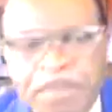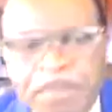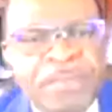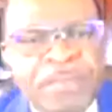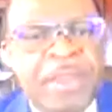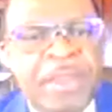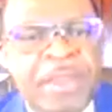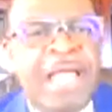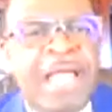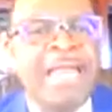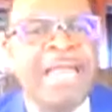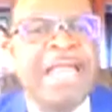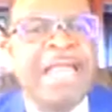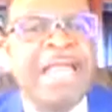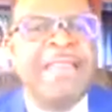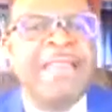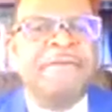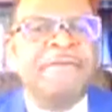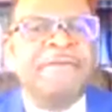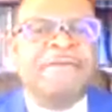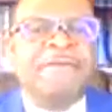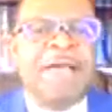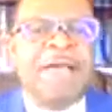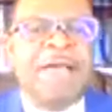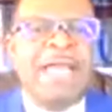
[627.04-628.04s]
And then the
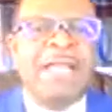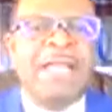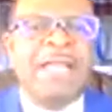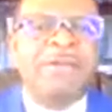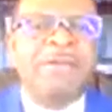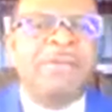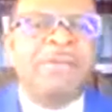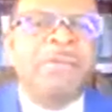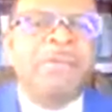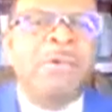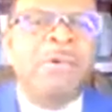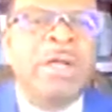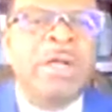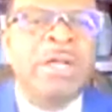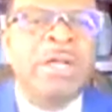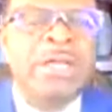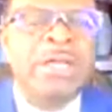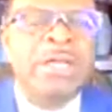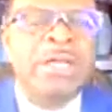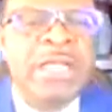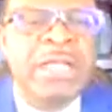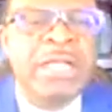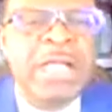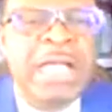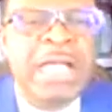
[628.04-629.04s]
final one,
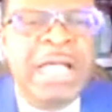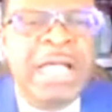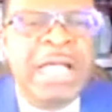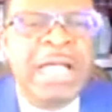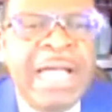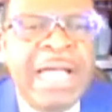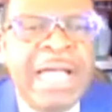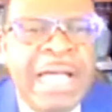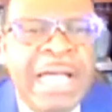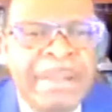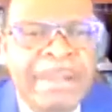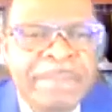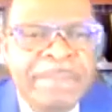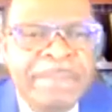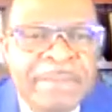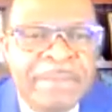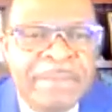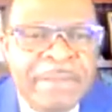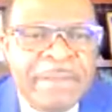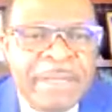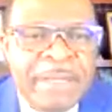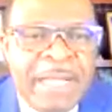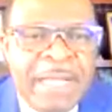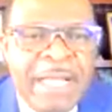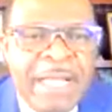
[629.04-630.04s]

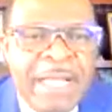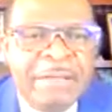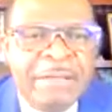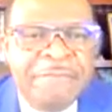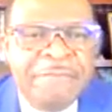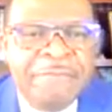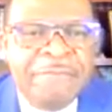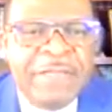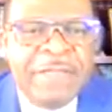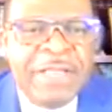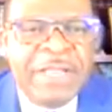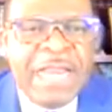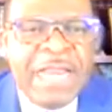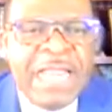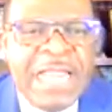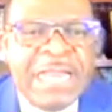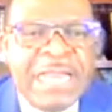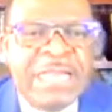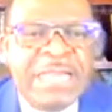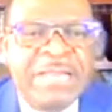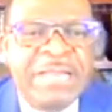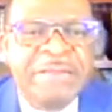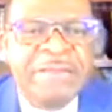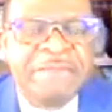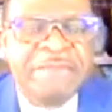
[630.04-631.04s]
have
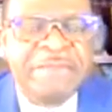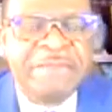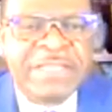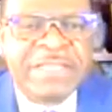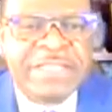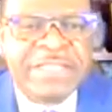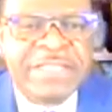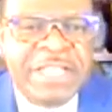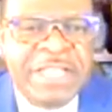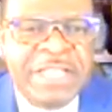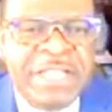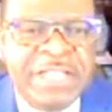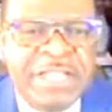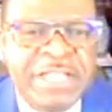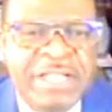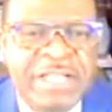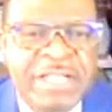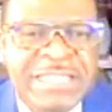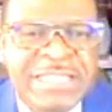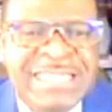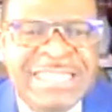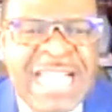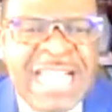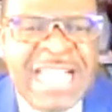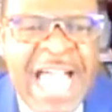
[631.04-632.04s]
feeling fatigue,
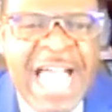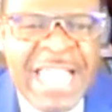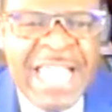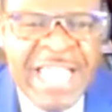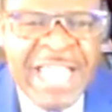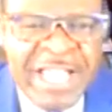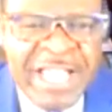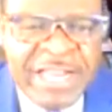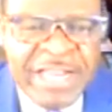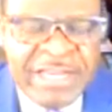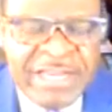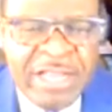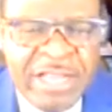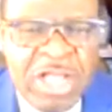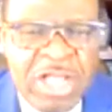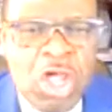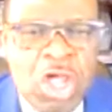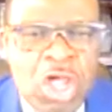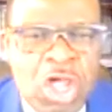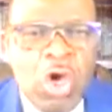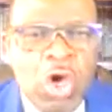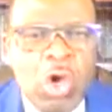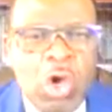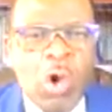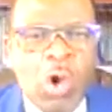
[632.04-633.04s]
tired,
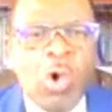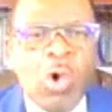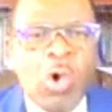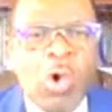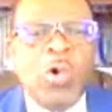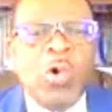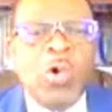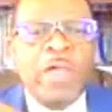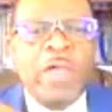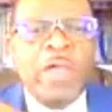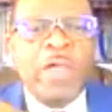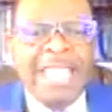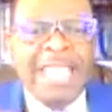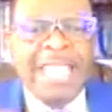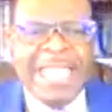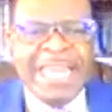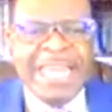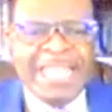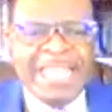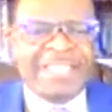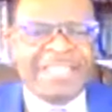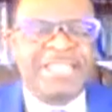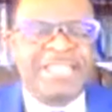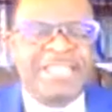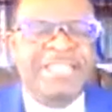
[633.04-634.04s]
low
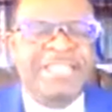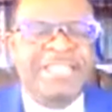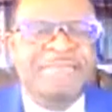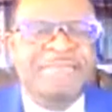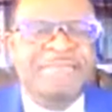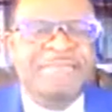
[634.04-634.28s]
energy.